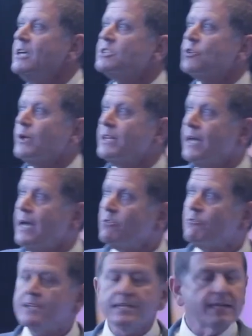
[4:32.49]
So in the
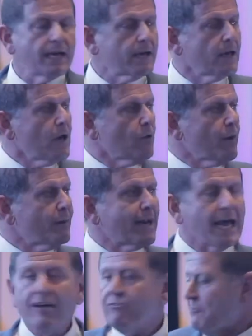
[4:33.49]
end of the day, we
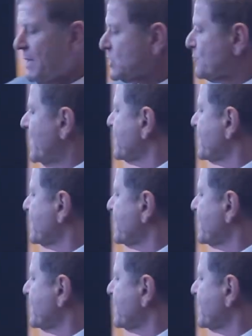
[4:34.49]
will have much